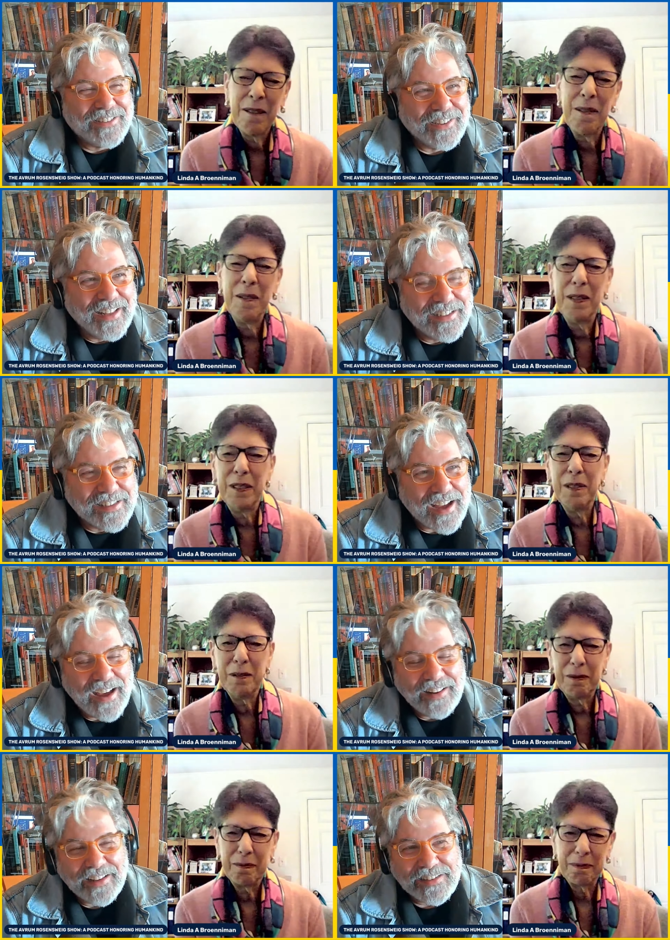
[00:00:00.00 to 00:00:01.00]
Speaker 1: so let's
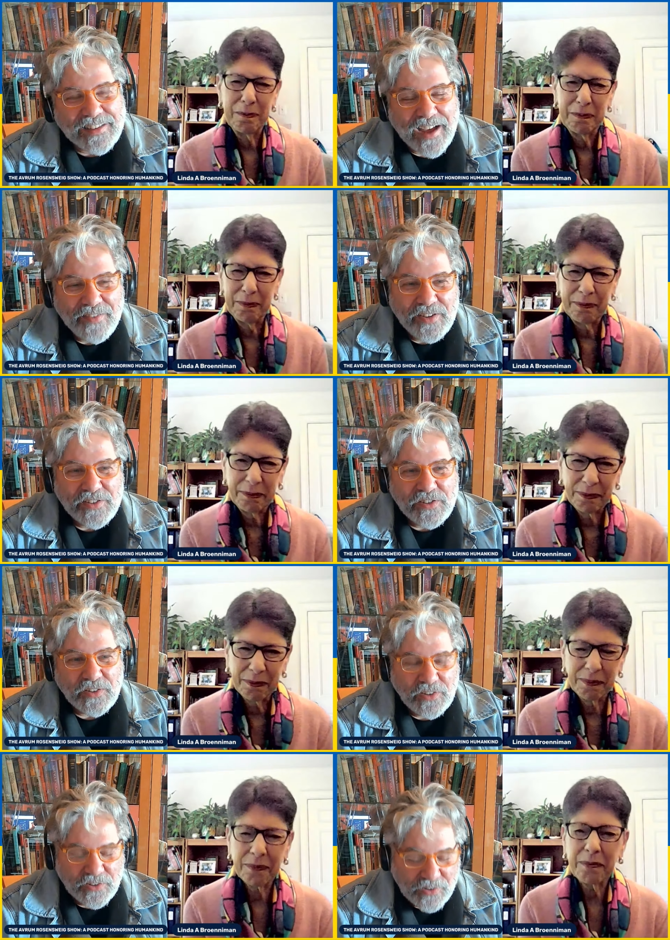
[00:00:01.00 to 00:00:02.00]
dive let's dive
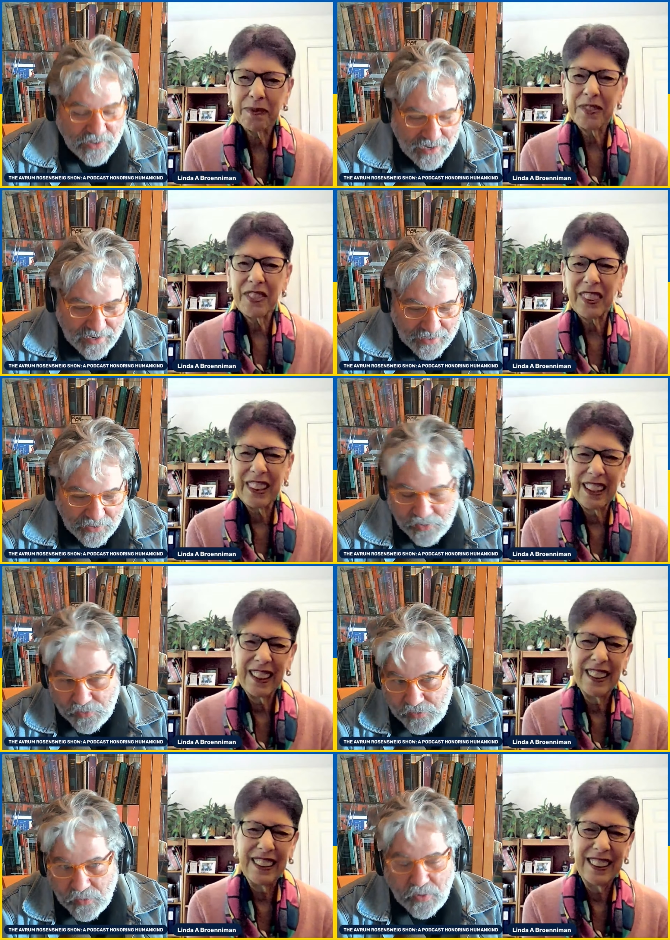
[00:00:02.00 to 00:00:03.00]
into your uh,
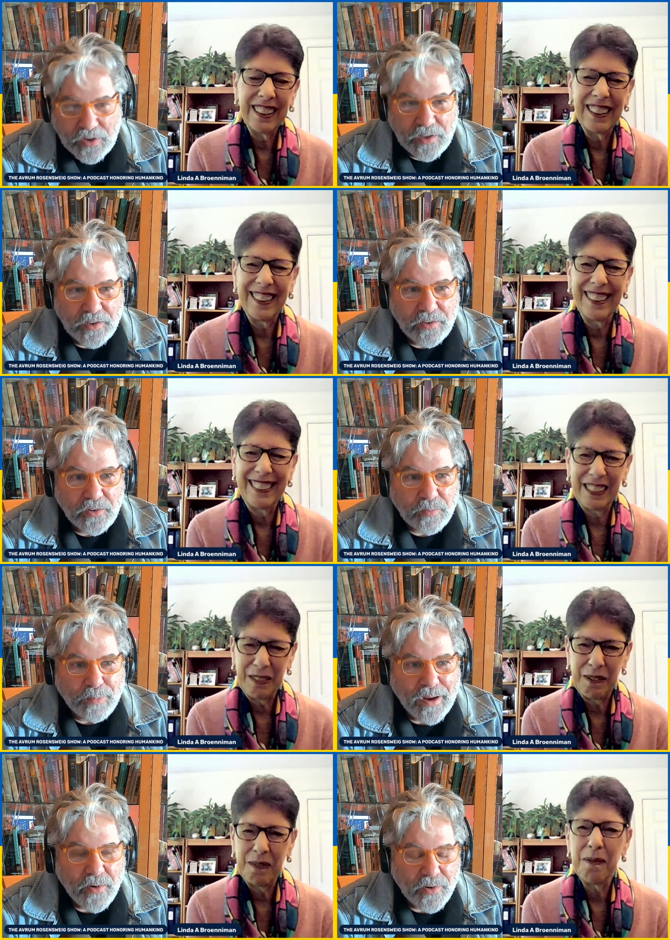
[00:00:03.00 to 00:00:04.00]
your story, your
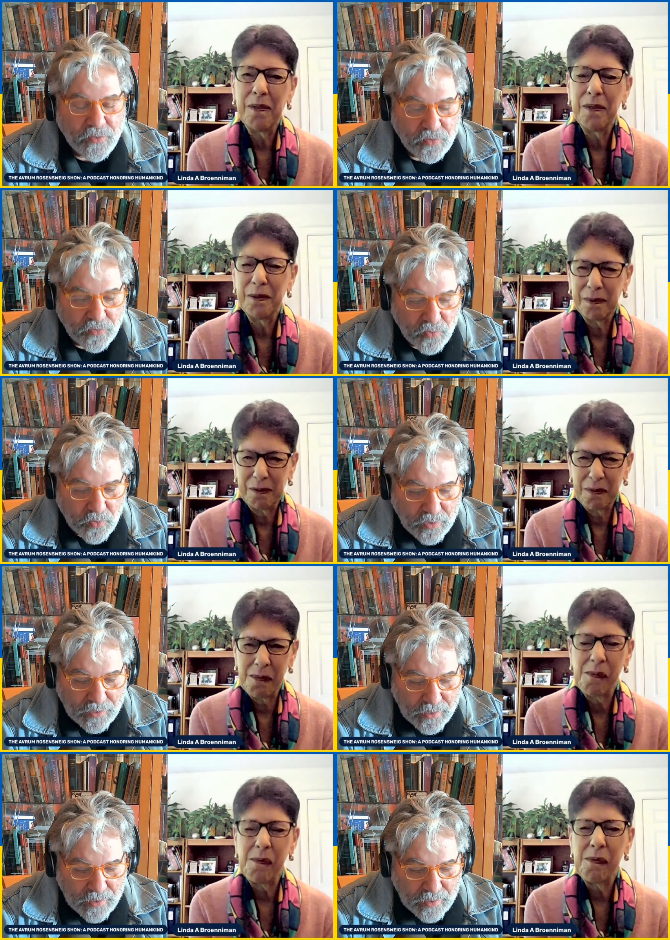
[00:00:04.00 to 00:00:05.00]
parents'
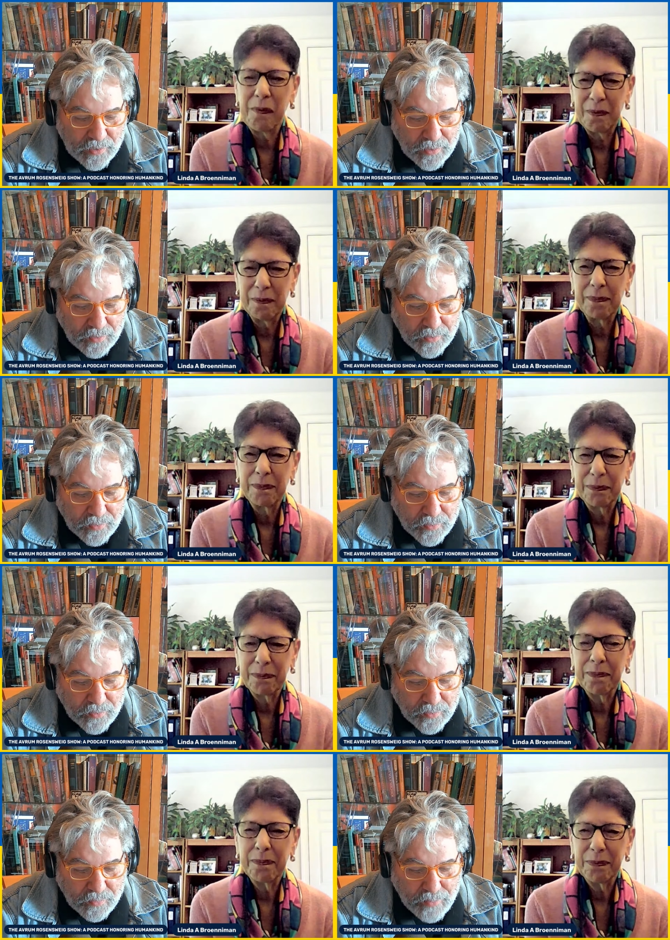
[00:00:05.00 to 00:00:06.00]
story. Your,
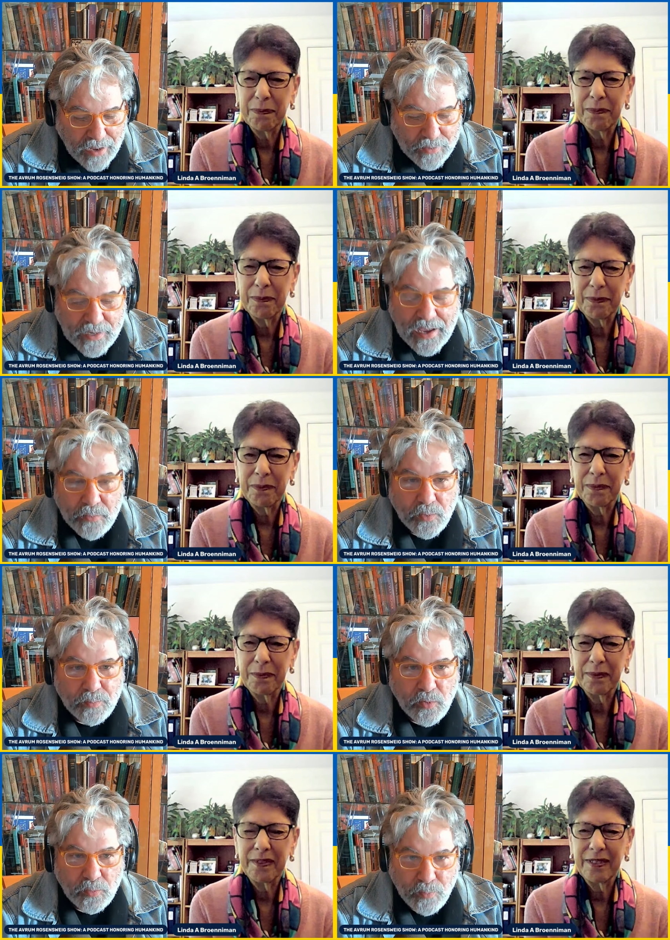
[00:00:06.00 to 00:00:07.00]
your your mom and dad were
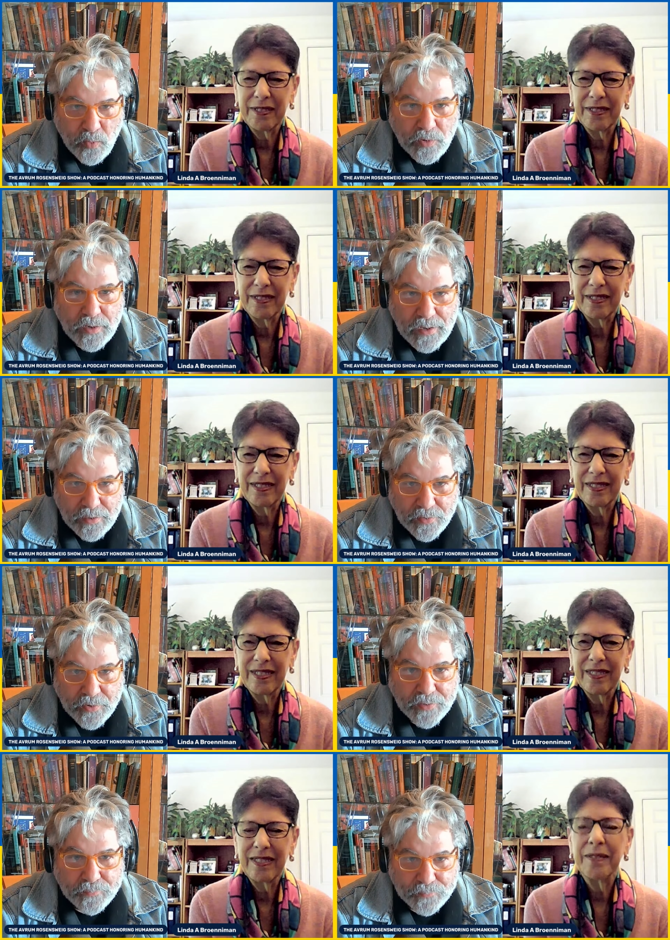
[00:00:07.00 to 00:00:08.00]
both born in
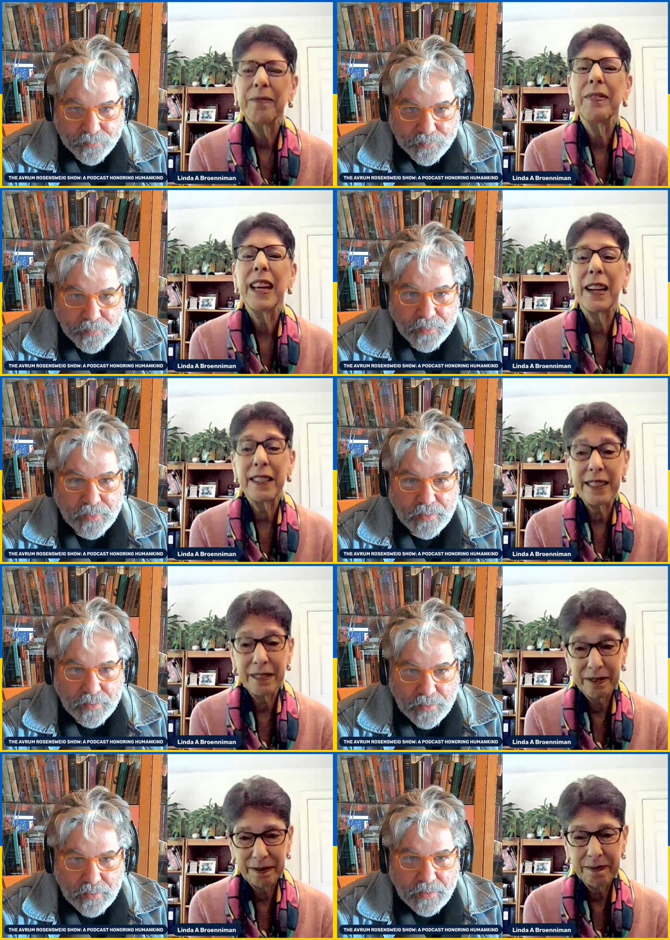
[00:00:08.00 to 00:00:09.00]
Hungary.
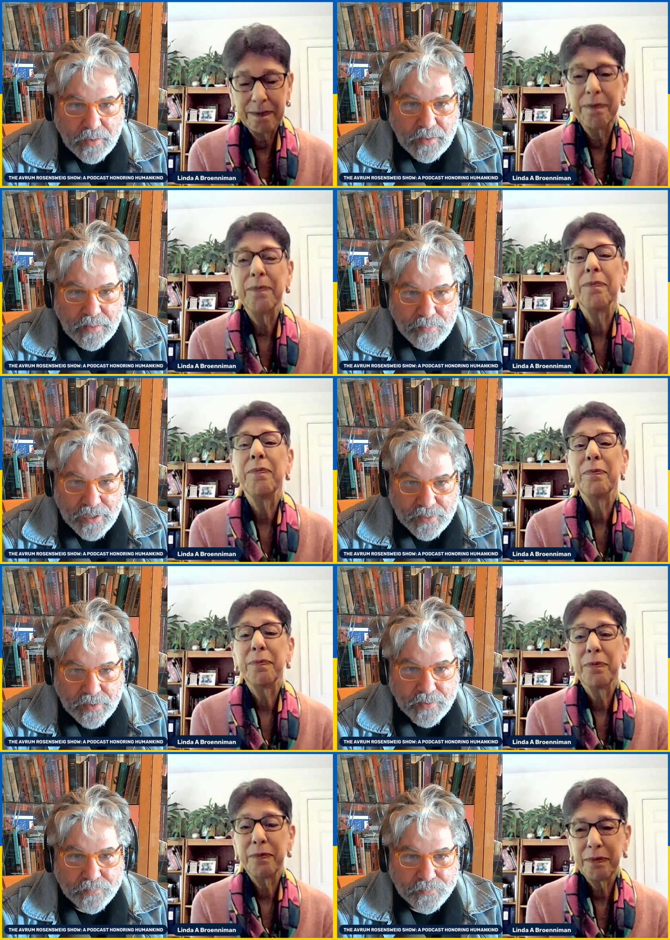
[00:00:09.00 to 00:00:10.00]
Yes and they met
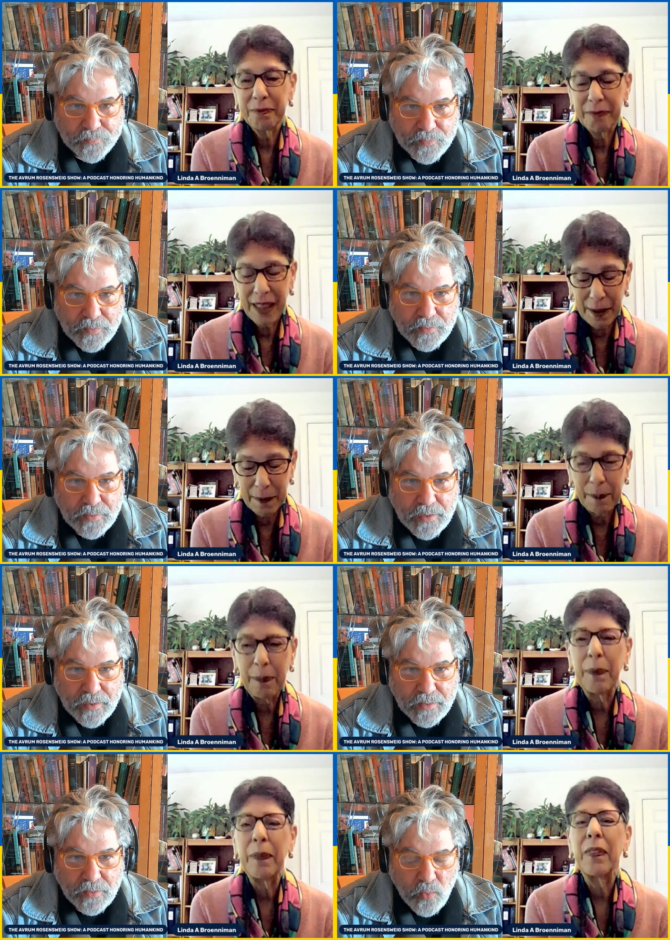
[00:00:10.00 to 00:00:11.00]
there. Yeah.
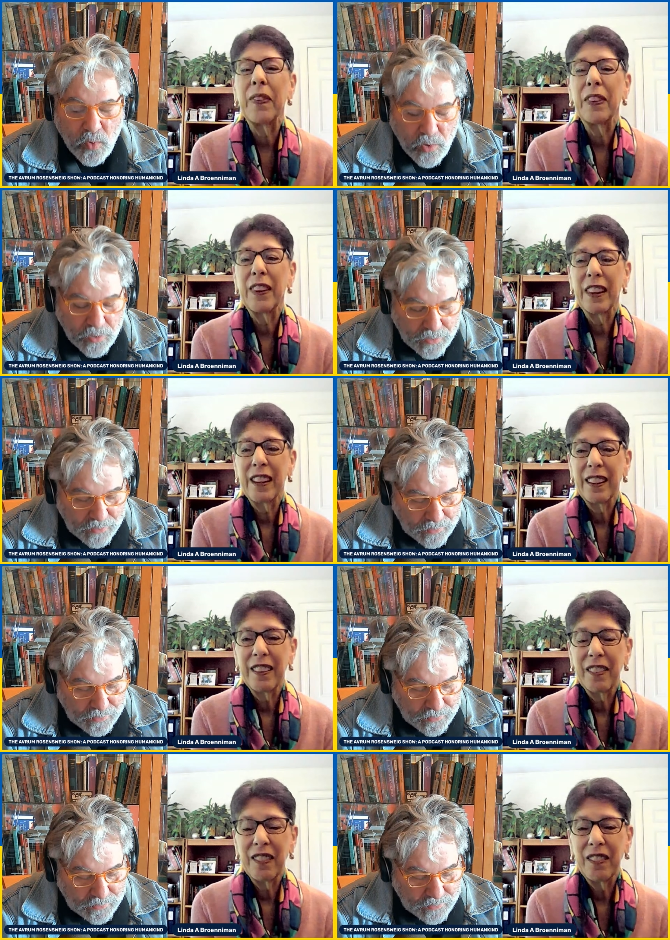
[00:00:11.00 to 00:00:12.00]
The, the war
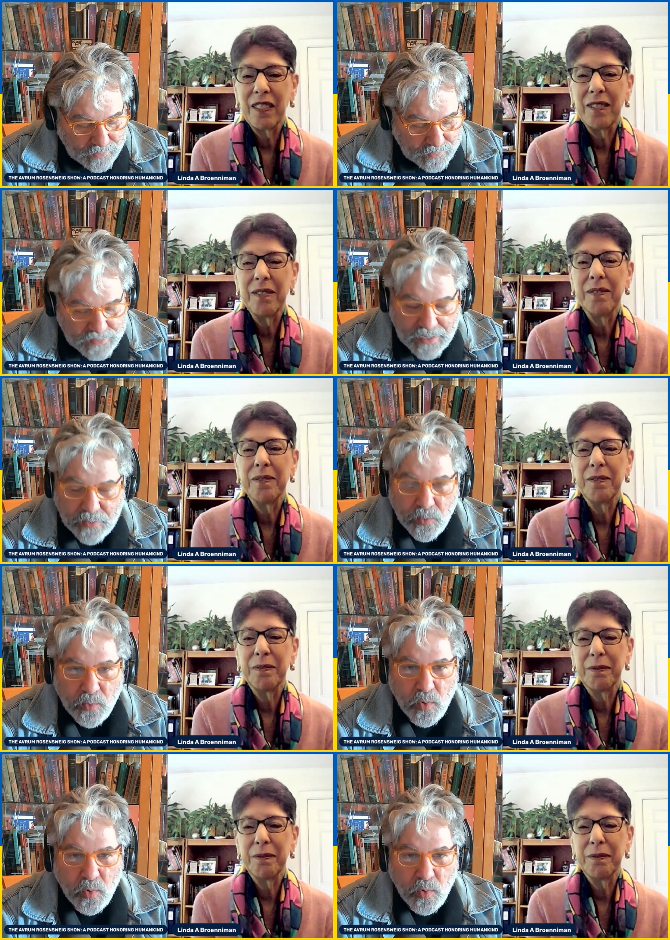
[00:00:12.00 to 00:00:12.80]
in, in, the Second World